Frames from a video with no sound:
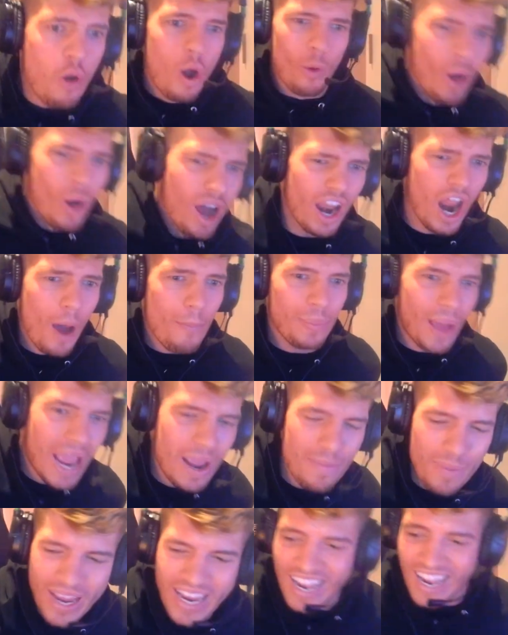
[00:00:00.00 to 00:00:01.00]
What up,
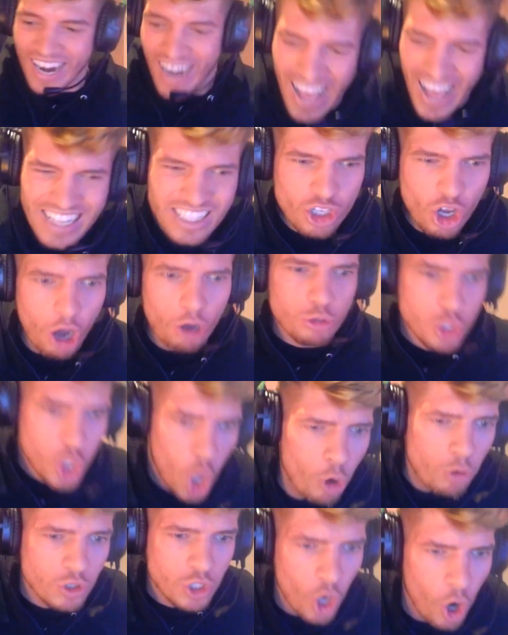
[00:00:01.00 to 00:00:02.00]
baby? Let's go!
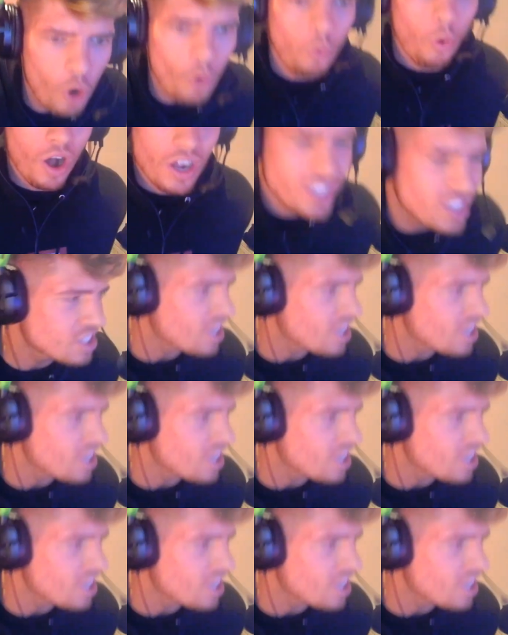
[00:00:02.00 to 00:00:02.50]
2 2. What's